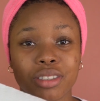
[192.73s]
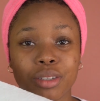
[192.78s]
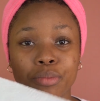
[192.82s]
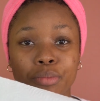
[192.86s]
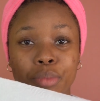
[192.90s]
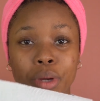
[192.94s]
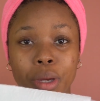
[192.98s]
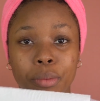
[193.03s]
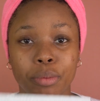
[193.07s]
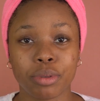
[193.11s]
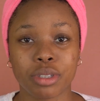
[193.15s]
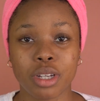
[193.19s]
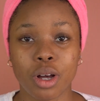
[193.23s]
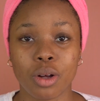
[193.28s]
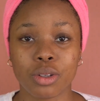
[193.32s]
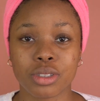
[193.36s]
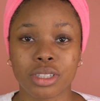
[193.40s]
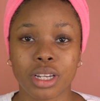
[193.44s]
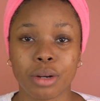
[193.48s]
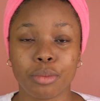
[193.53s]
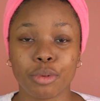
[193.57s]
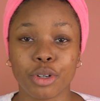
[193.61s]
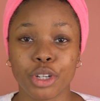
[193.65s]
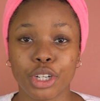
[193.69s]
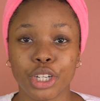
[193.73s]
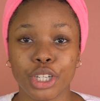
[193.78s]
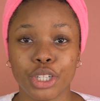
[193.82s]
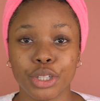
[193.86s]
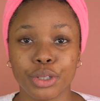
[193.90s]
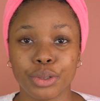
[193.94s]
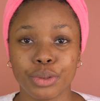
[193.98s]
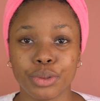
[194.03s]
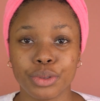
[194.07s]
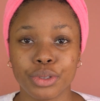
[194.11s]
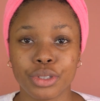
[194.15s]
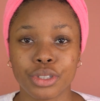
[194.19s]
some paper towels that I'm gonna
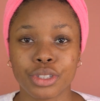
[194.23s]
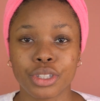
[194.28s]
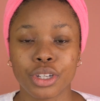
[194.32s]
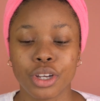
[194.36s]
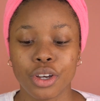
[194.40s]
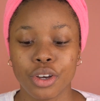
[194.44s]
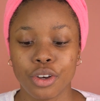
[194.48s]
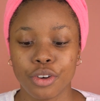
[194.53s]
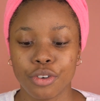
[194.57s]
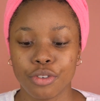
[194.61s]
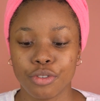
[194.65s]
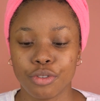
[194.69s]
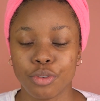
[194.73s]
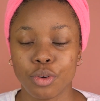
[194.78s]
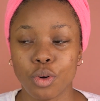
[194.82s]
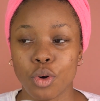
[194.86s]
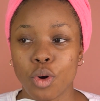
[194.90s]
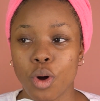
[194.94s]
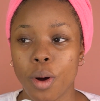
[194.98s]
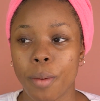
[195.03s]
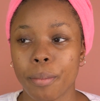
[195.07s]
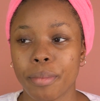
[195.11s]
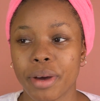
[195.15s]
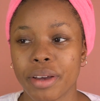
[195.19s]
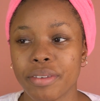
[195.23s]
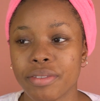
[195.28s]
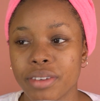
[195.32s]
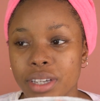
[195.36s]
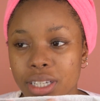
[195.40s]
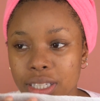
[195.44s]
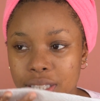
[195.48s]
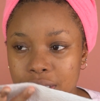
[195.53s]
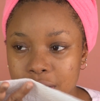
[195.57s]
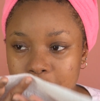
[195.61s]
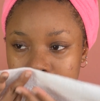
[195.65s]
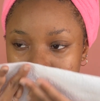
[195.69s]
use for my
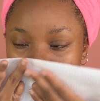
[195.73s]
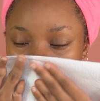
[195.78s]
face.